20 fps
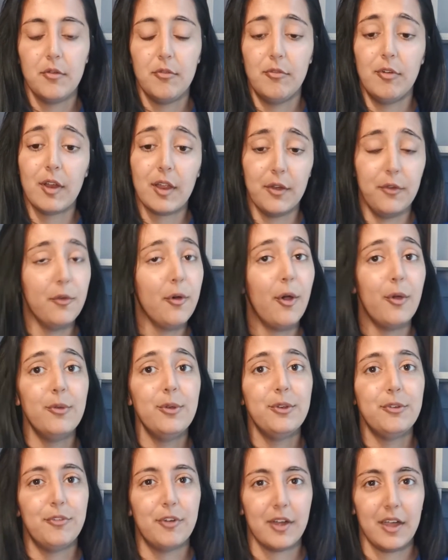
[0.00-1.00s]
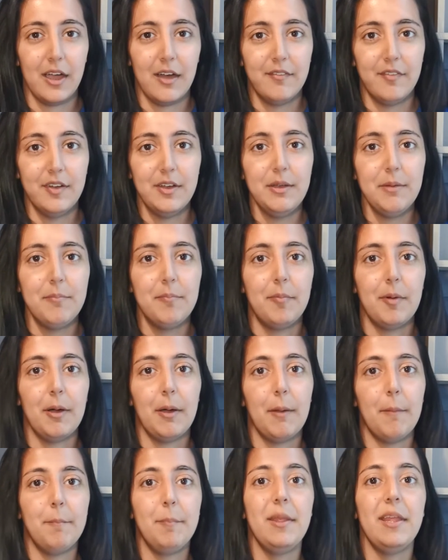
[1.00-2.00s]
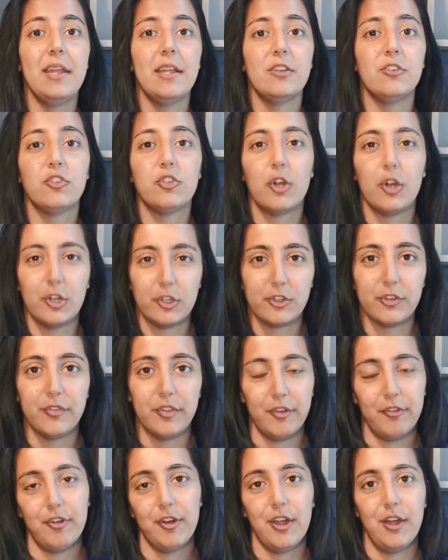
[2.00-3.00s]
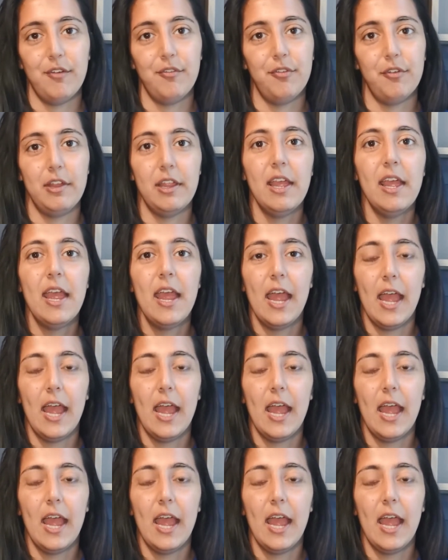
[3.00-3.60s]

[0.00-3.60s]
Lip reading: not only recover, but be in charge of their recovery,